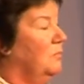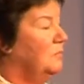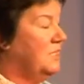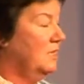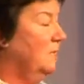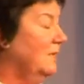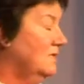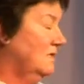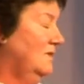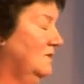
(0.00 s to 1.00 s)

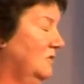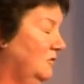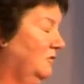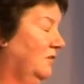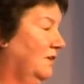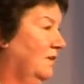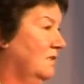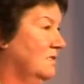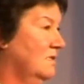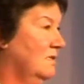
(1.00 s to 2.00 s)
turbines need two
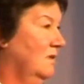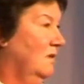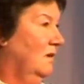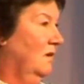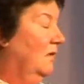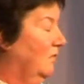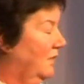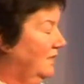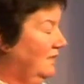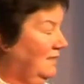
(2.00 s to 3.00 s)
things.
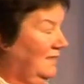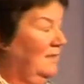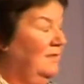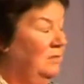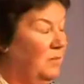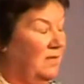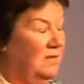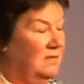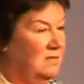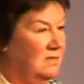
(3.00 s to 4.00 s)
They need clean
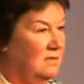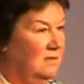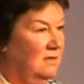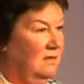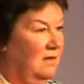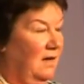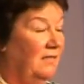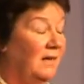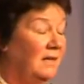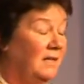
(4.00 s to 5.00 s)
wind
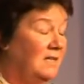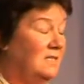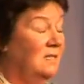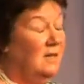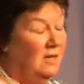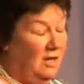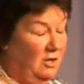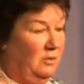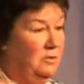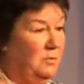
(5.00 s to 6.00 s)
and they need a
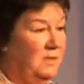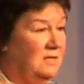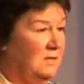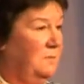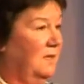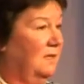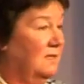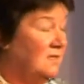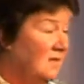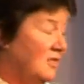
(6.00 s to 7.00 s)
good wind
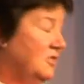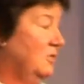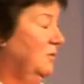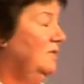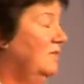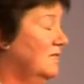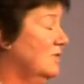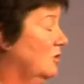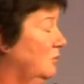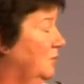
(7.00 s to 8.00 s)
speed. So in years
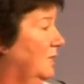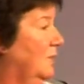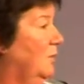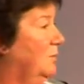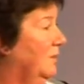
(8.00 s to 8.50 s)
gone by when